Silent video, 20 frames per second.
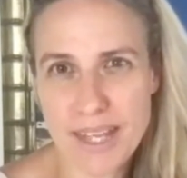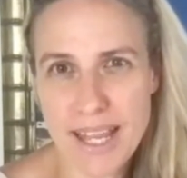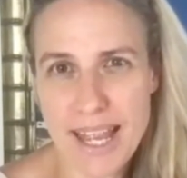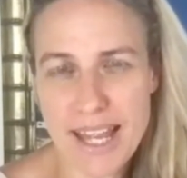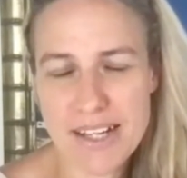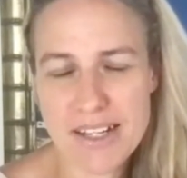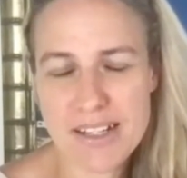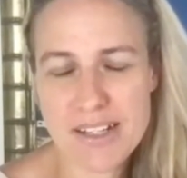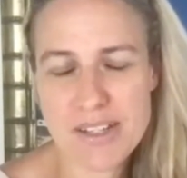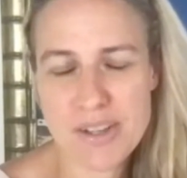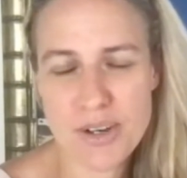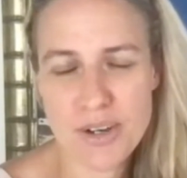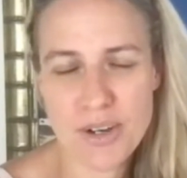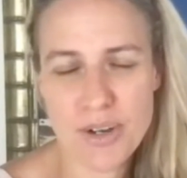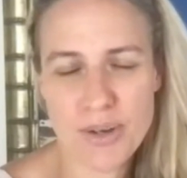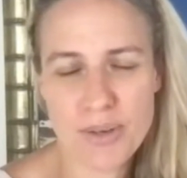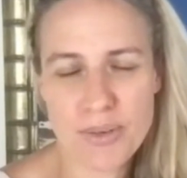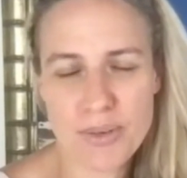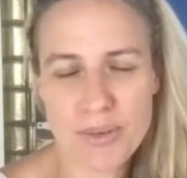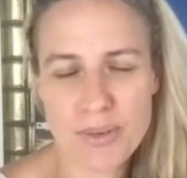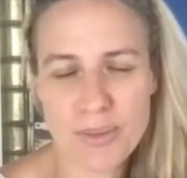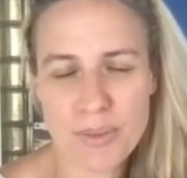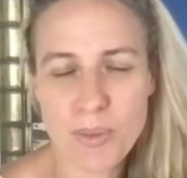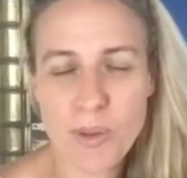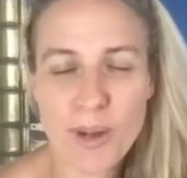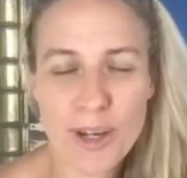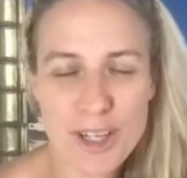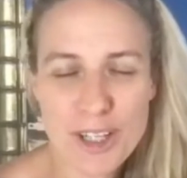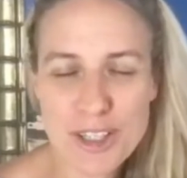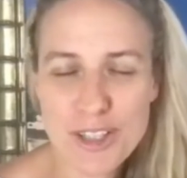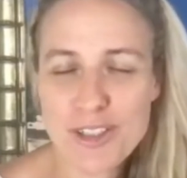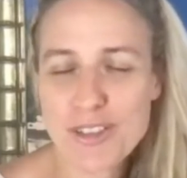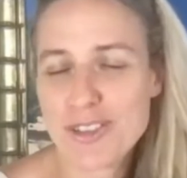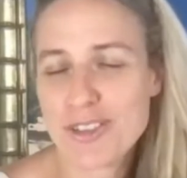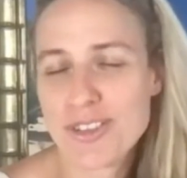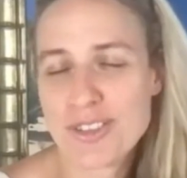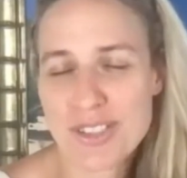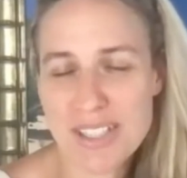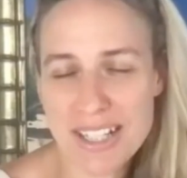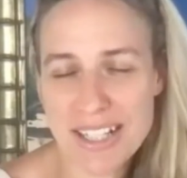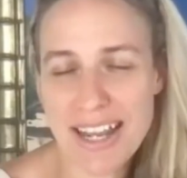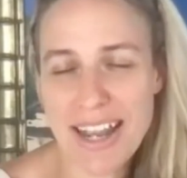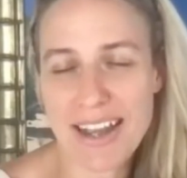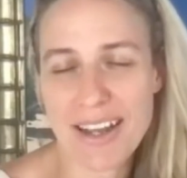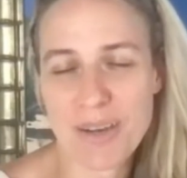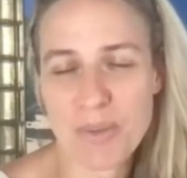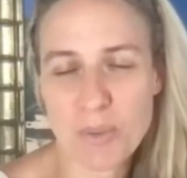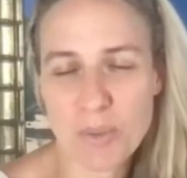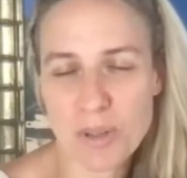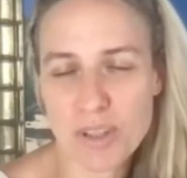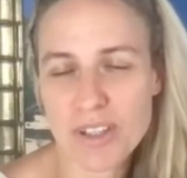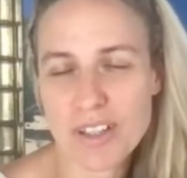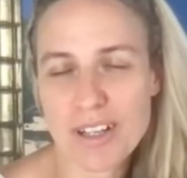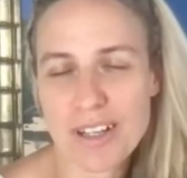And so what can you do today? What